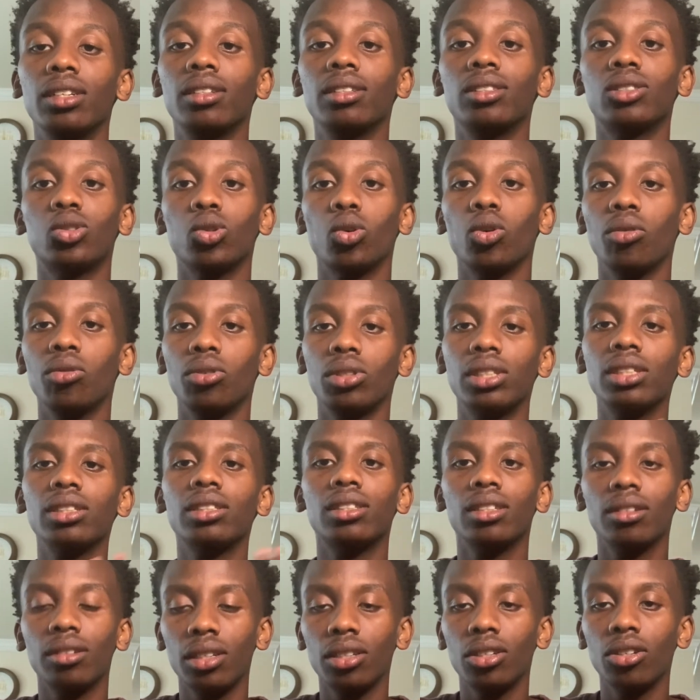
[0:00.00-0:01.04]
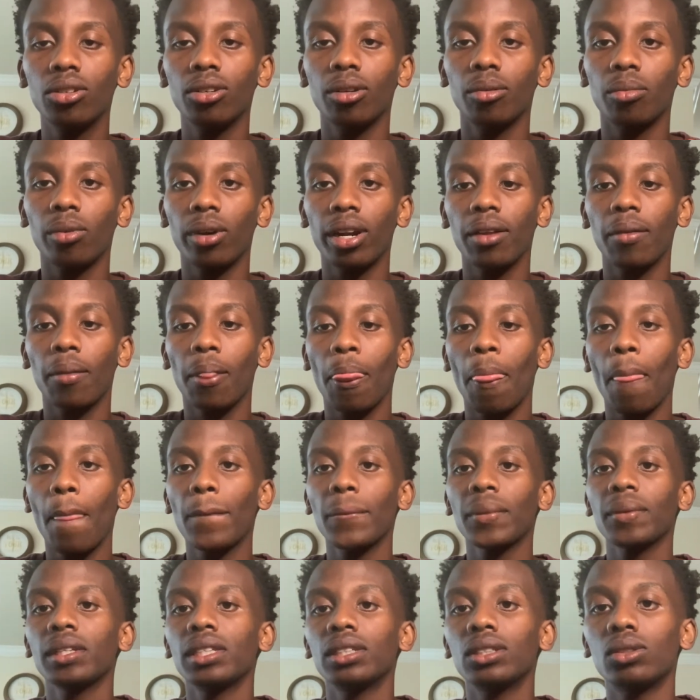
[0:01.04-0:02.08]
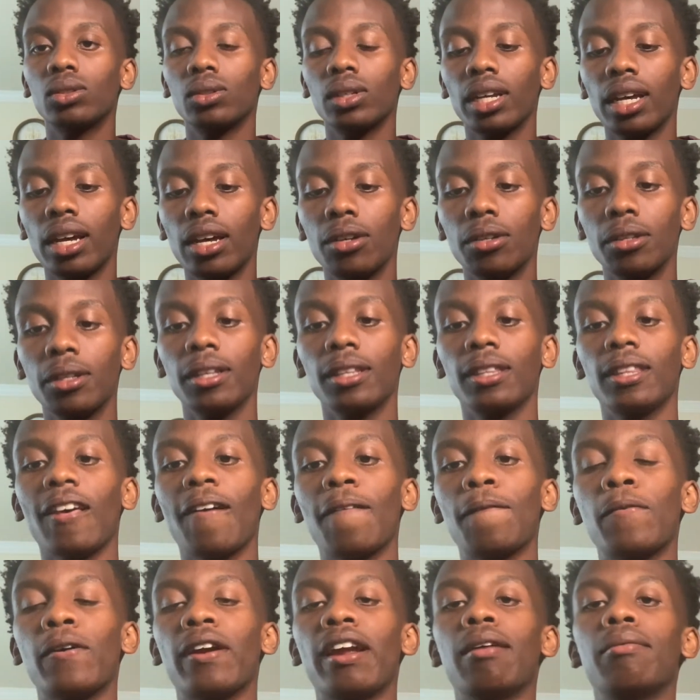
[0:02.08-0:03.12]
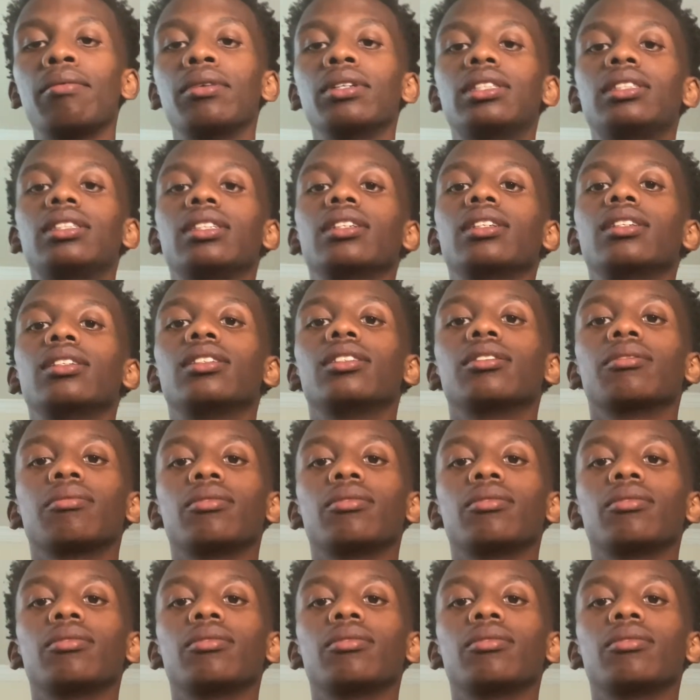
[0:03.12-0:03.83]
So, it was just in Europe, right? So, now that we're able to,